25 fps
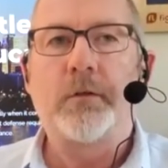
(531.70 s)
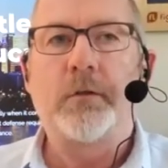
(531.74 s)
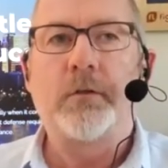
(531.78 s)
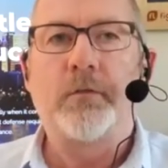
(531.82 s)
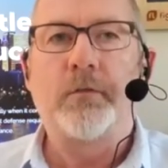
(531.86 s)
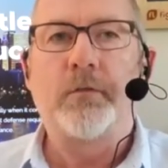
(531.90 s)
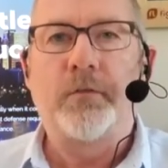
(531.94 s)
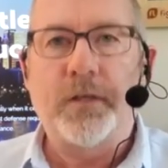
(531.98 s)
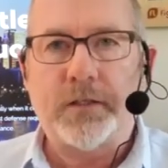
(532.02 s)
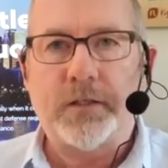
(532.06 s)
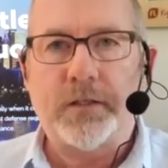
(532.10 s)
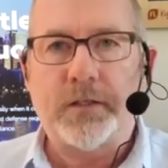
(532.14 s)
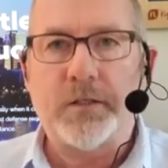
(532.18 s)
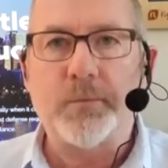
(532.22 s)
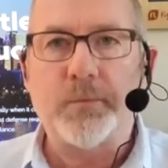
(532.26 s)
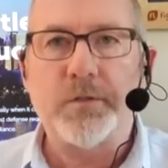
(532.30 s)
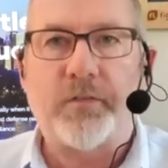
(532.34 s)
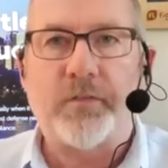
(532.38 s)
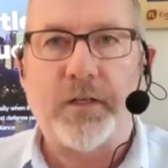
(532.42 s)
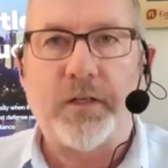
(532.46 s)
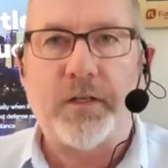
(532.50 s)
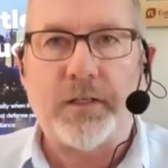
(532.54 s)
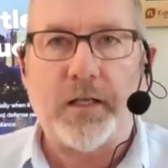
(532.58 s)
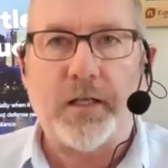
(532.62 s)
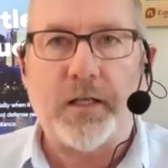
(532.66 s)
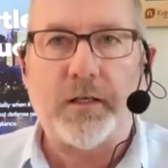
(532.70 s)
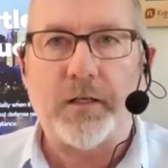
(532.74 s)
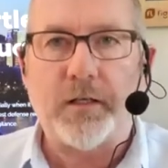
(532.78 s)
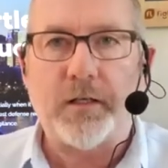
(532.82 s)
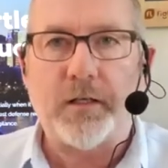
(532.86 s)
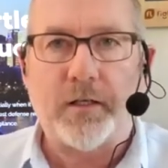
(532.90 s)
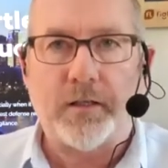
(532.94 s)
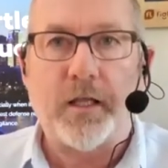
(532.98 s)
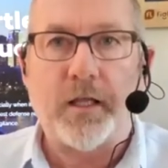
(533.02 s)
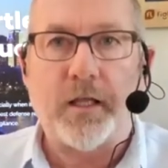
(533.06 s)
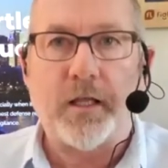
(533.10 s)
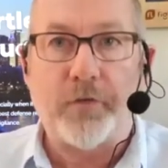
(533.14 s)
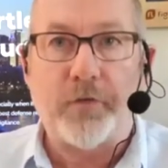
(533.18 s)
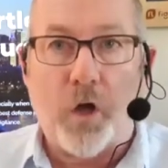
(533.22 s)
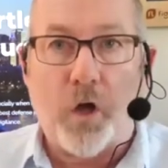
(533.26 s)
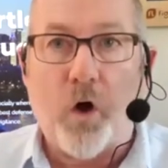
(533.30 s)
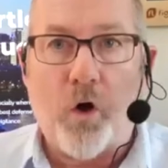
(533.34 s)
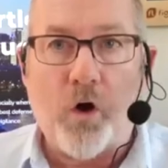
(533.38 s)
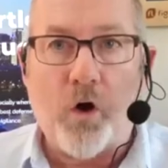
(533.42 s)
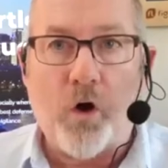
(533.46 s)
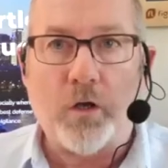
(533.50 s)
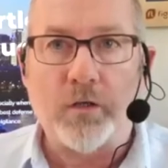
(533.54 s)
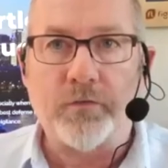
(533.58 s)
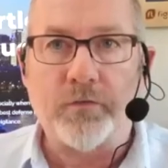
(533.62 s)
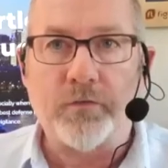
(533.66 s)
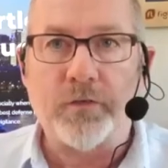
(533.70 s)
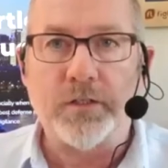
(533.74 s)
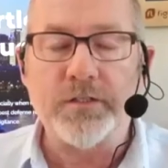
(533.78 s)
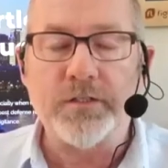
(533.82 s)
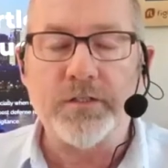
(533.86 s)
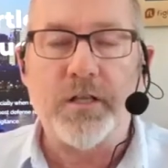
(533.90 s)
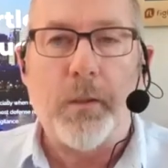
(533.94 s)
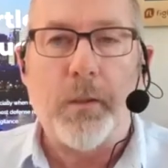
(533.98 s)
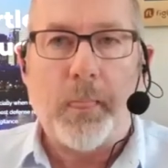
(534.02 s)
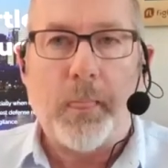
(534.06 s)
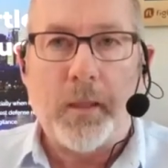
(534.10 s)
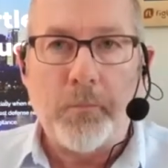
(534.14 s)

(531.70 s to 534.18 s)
victims of identity theft? All of us,